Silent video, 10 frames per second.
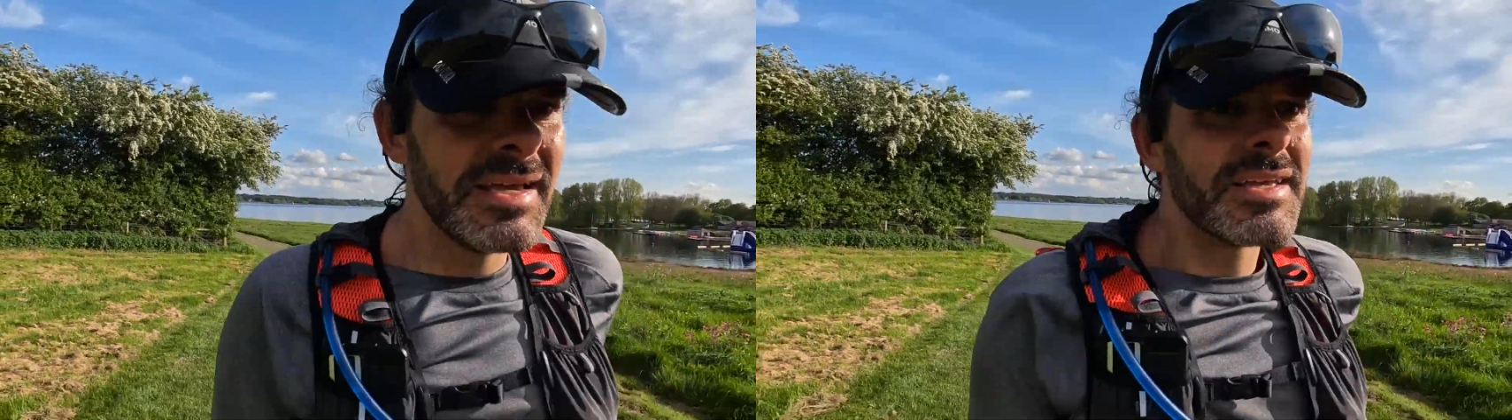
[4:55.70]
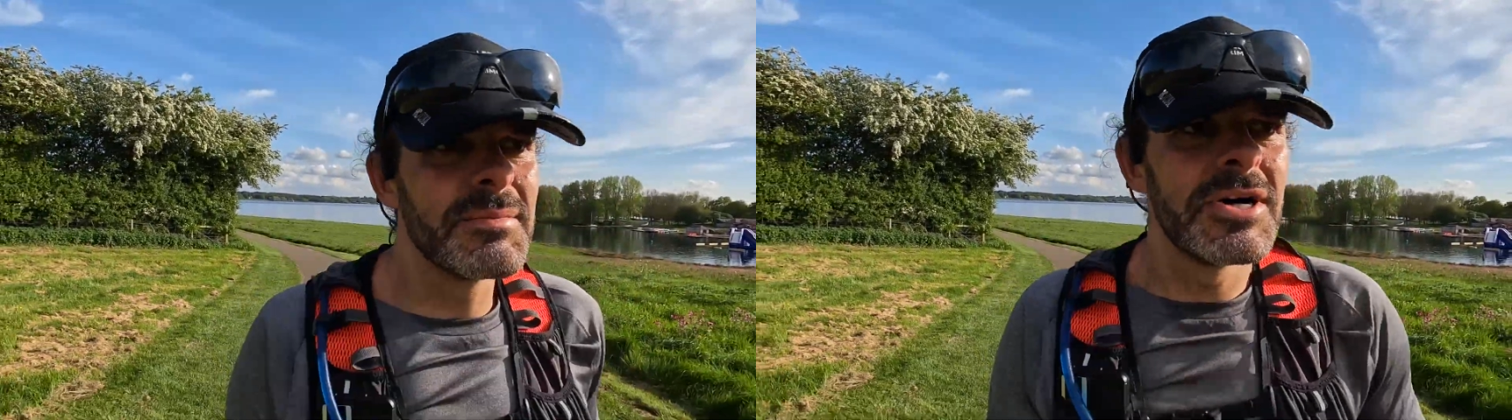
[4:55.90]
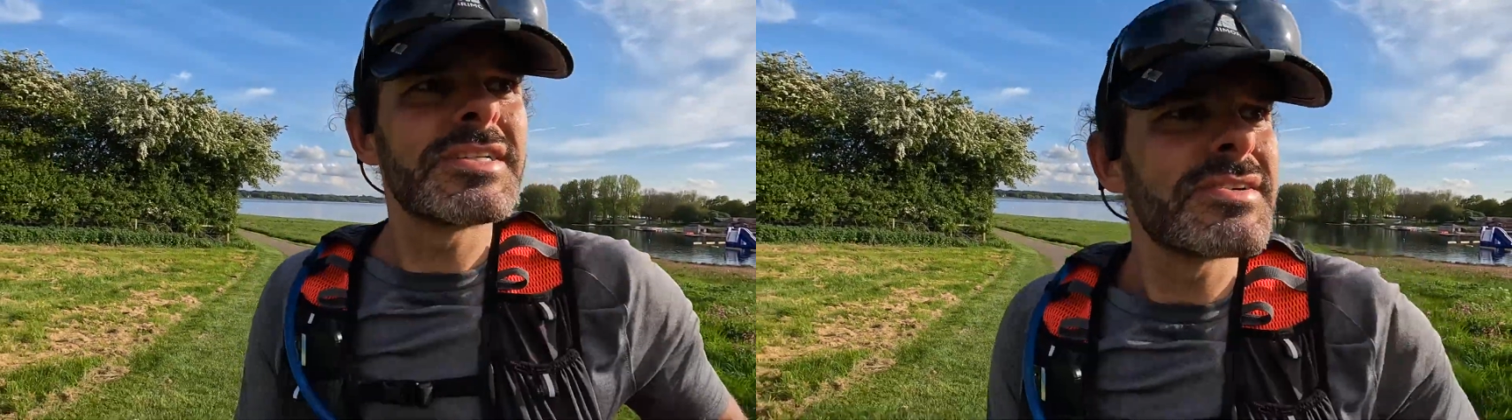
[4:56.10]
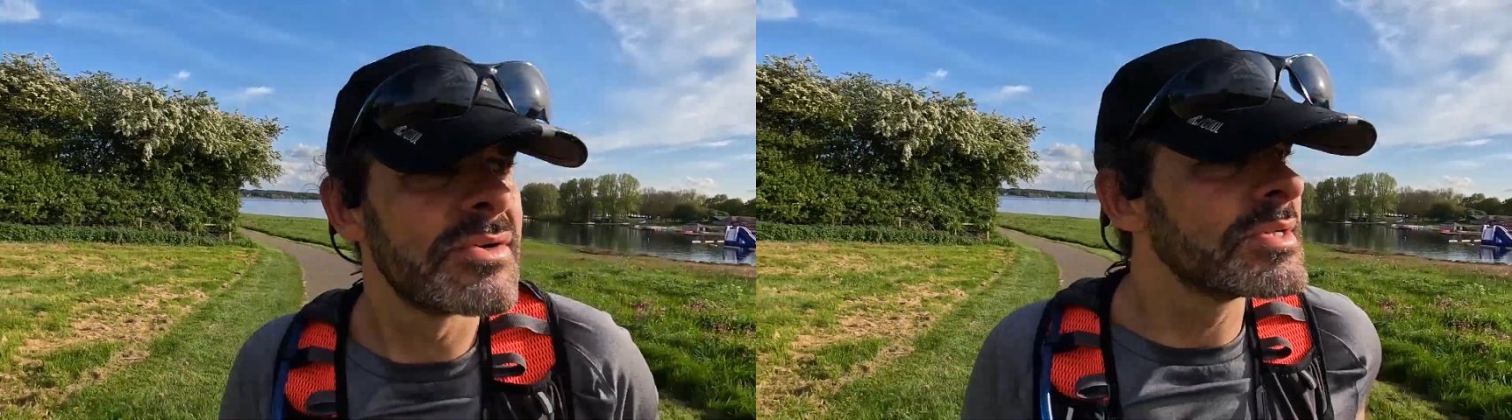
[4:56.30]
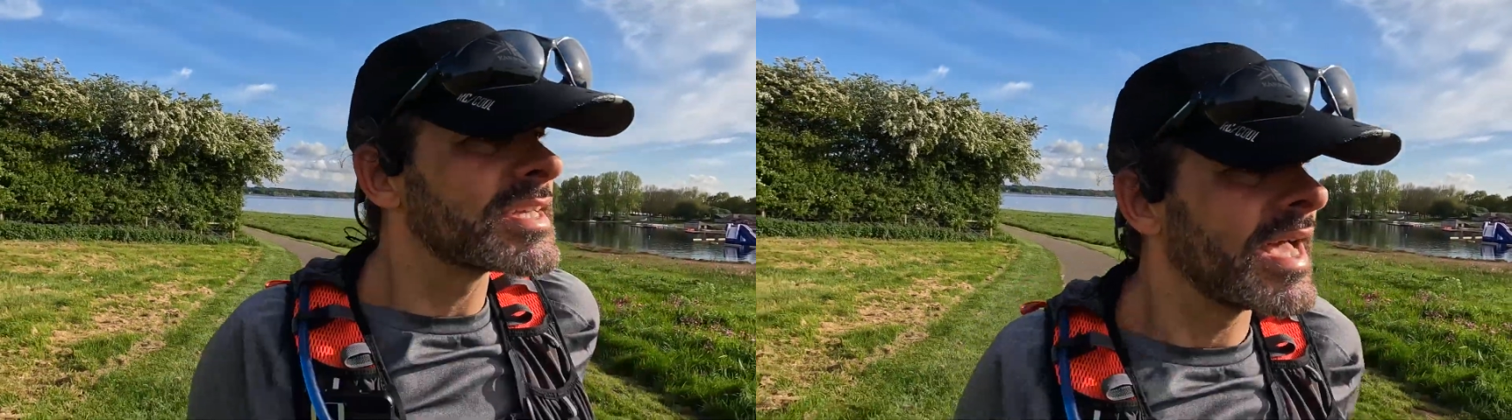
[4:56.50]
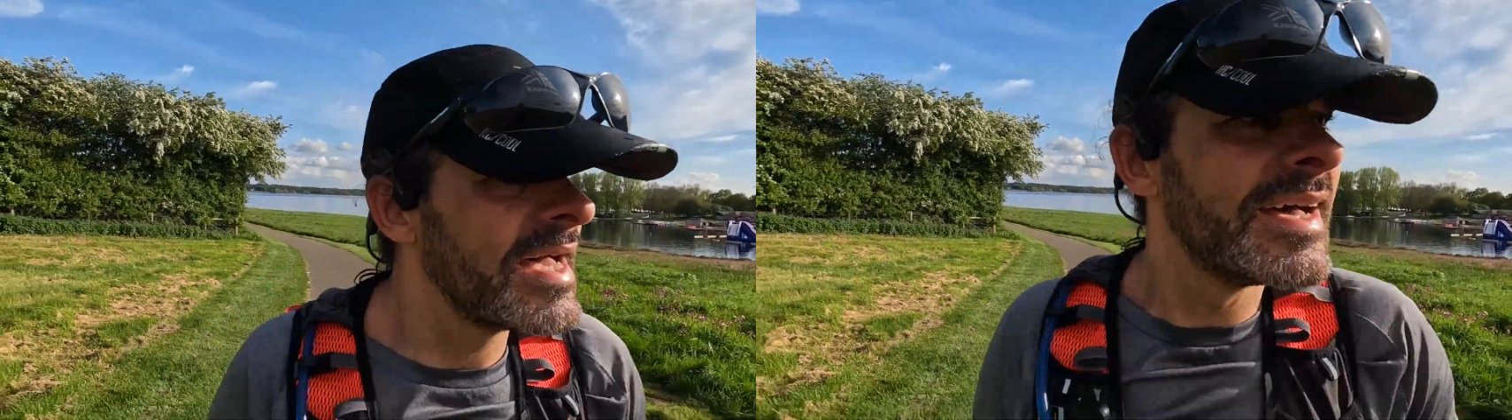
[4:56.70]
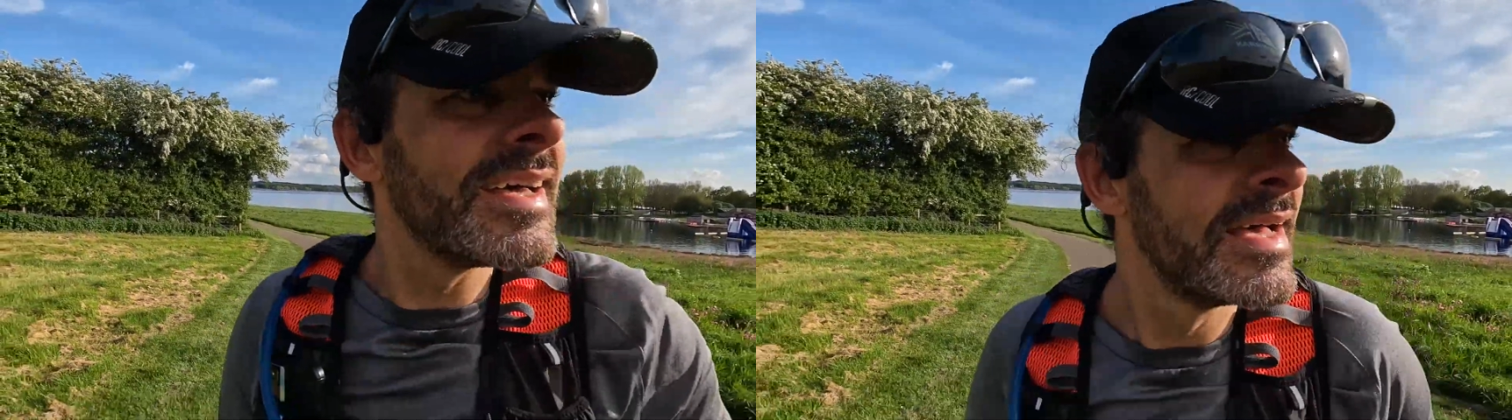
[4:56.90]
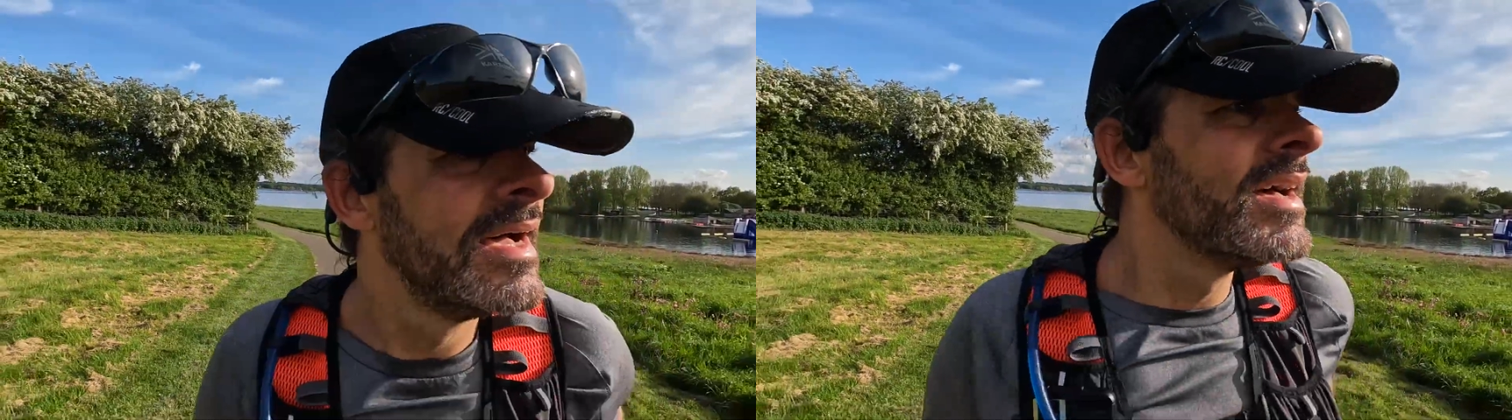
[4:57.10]
you might struggle to get
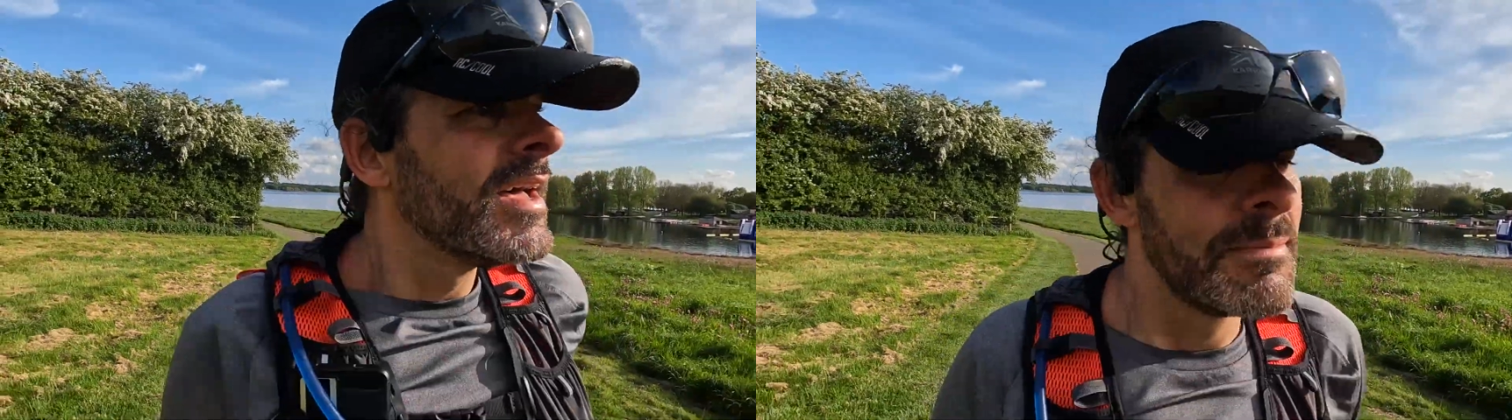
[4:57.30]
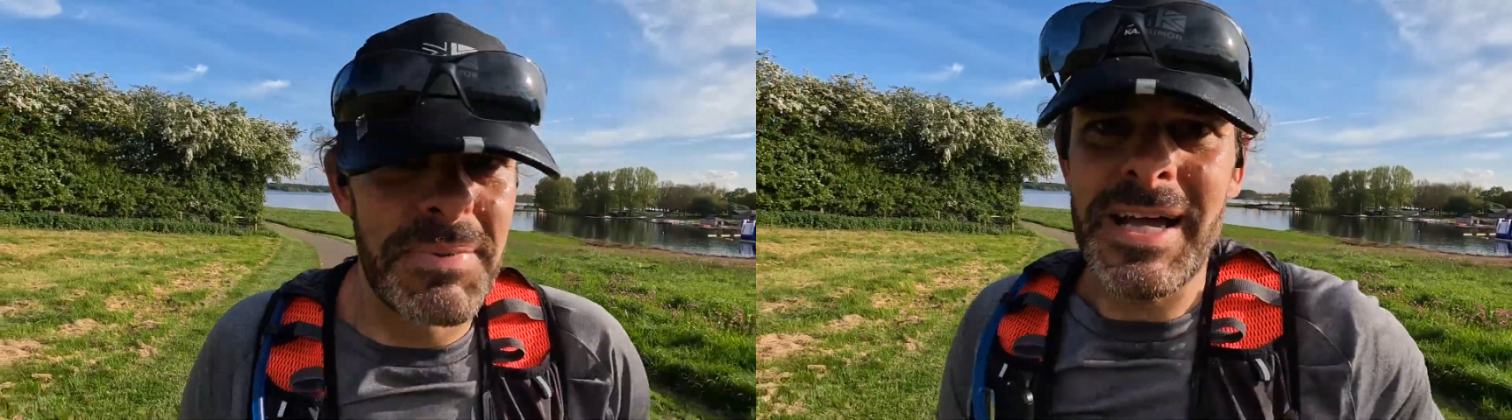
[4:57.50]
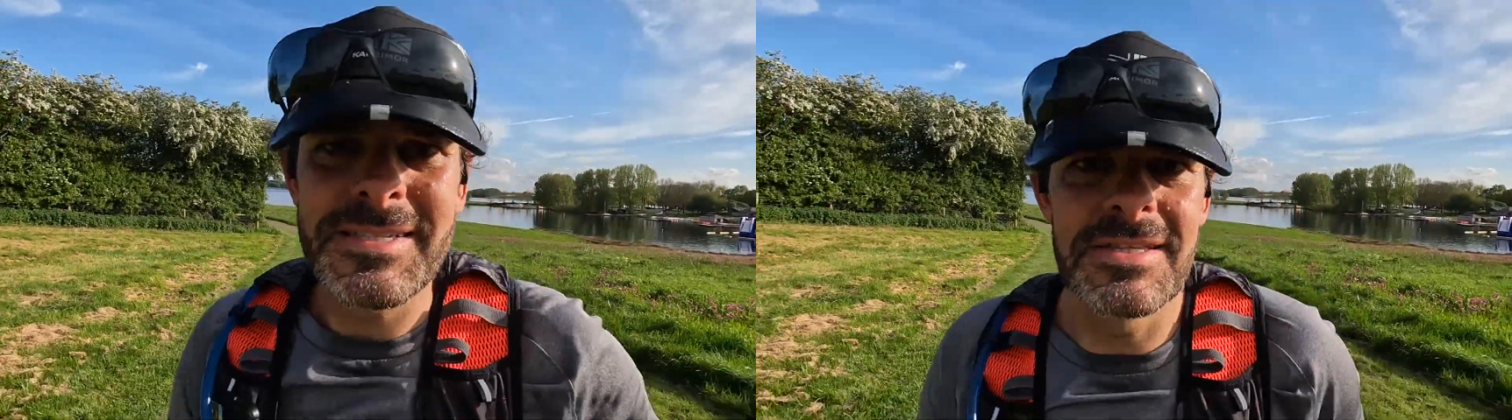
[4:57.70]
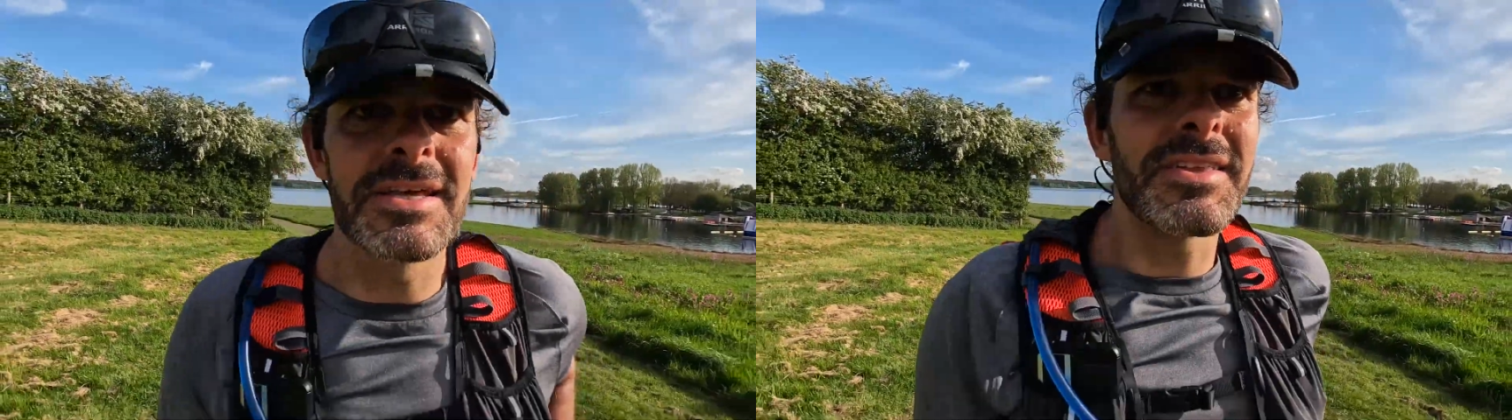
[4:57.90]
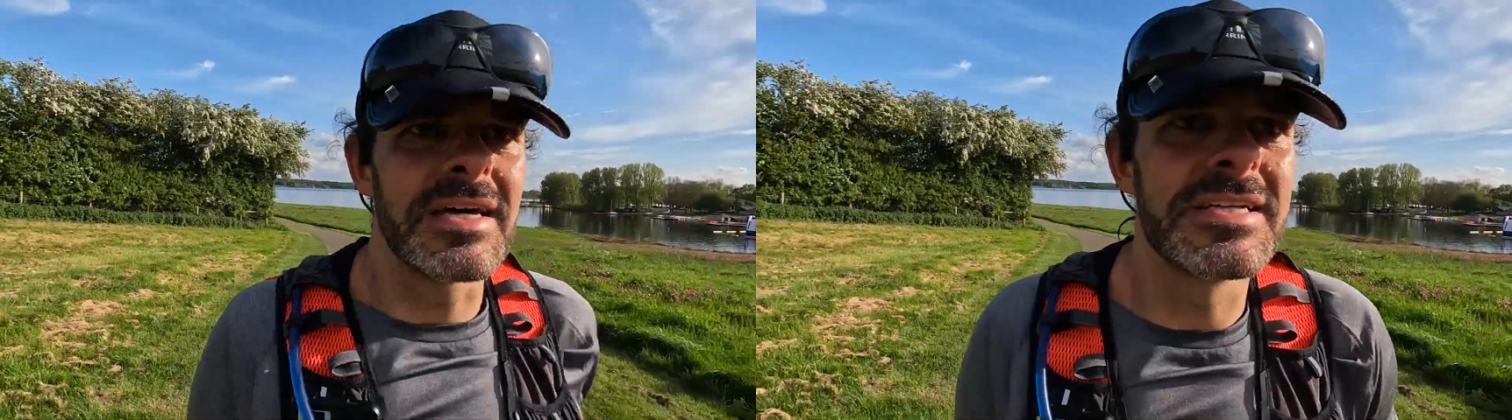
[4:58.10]
back to the other.